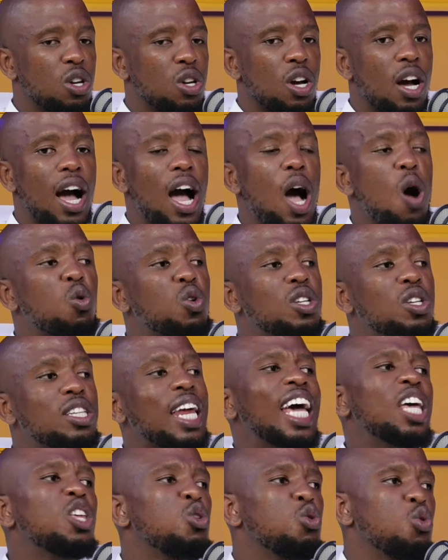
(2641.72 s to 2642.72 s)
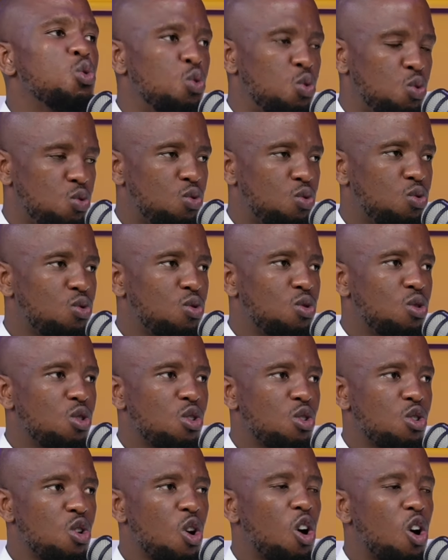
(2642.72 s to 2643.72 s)
how dare you
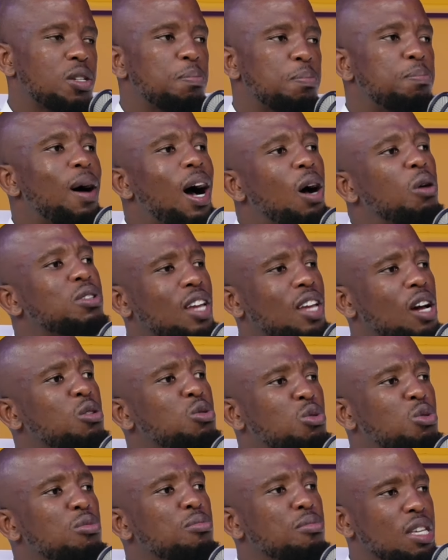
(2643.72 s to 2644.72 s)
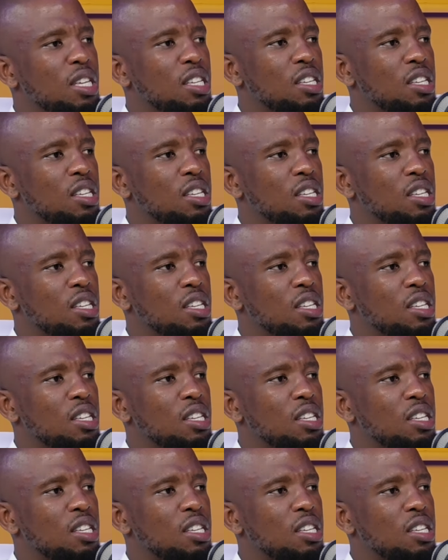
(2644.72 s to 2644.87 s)
not bow down to me